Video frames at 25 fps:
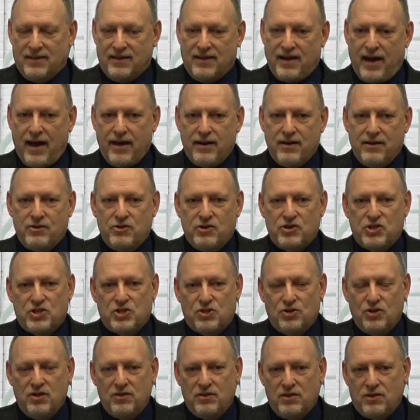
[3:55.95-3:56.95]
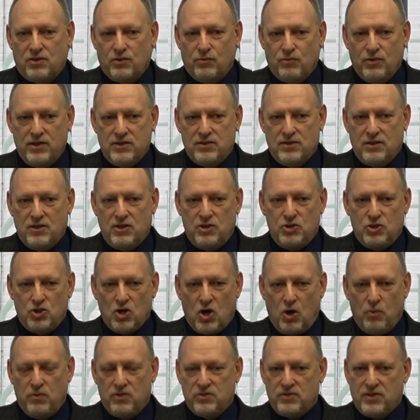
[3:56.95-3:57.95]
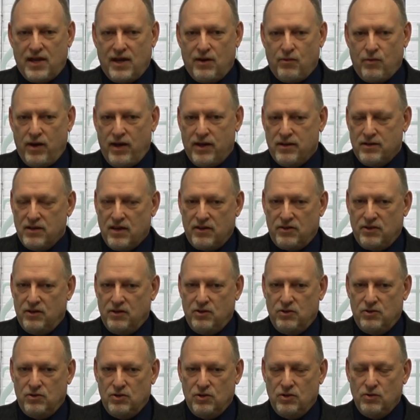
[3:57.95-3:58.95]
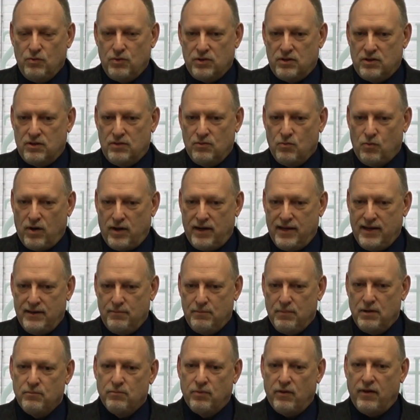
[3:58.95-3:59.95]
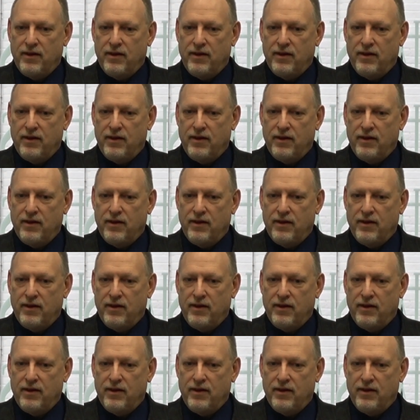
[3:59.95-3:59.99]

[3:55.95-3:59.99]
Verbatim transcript: God understood that the reason that Job was that way had nothing to do with what he had been